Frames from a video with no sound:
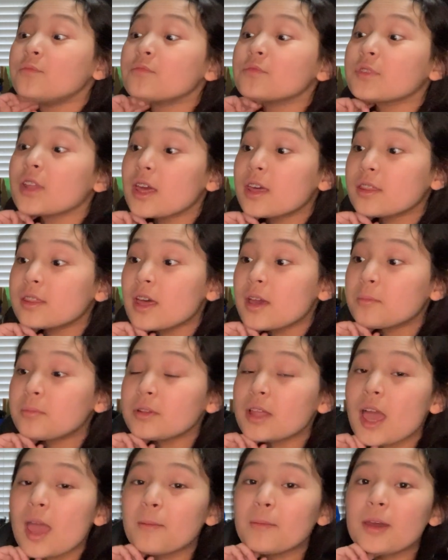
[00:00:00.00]
they
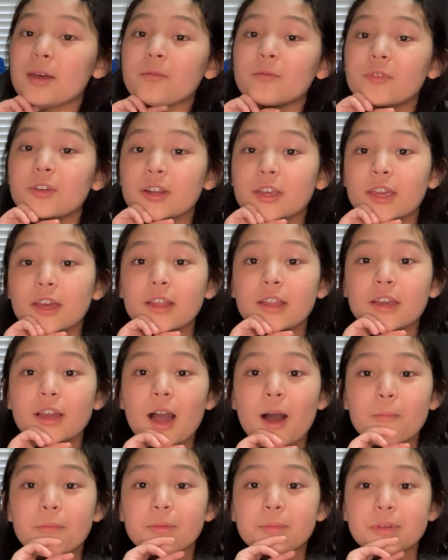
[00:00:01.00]
blame him for killing
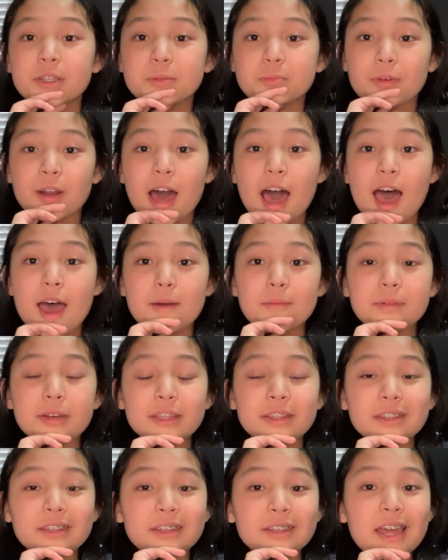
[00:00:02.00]
Optimus Prime
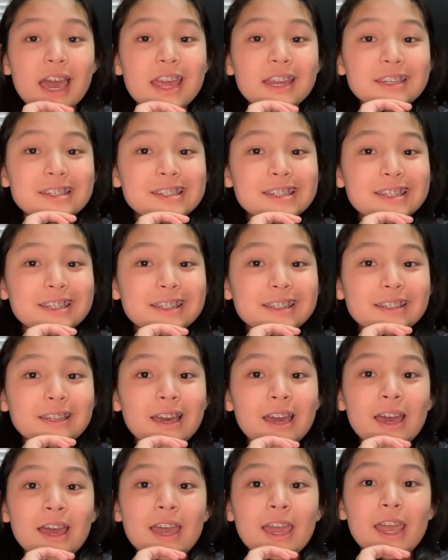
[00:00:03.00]
in the
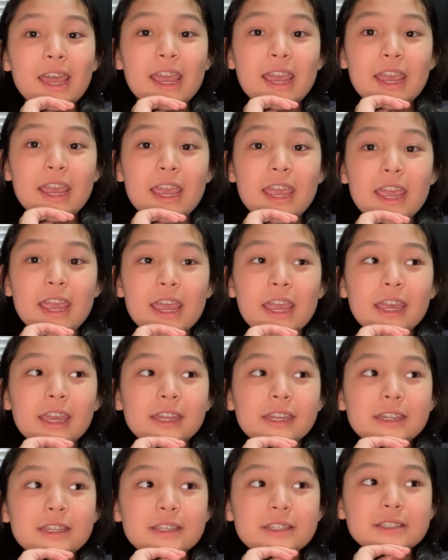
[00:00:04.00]

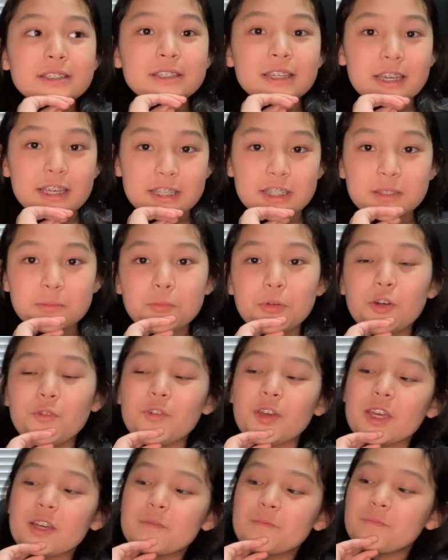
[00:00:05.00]
1986
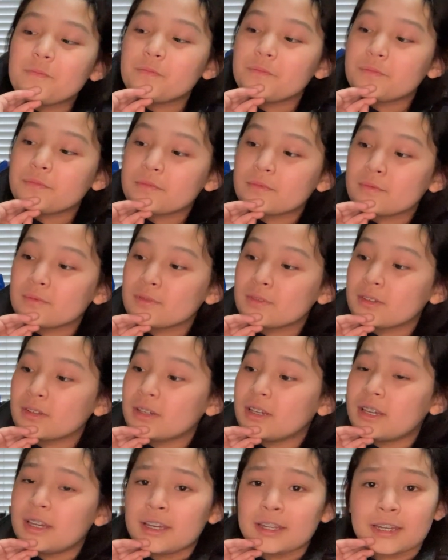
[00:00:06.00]
movie.
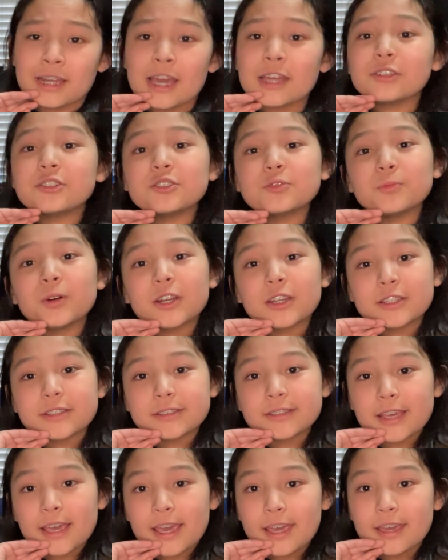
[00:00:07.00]
And I just want to
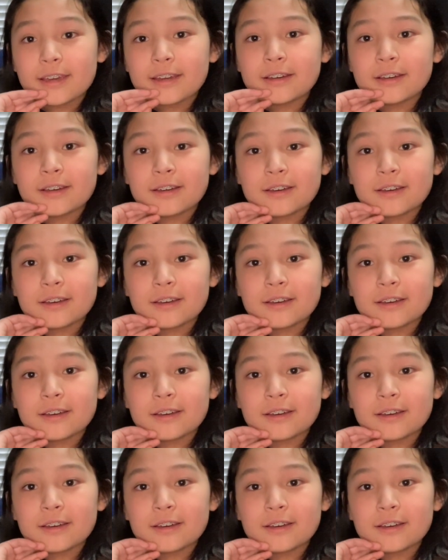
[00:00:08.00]
say,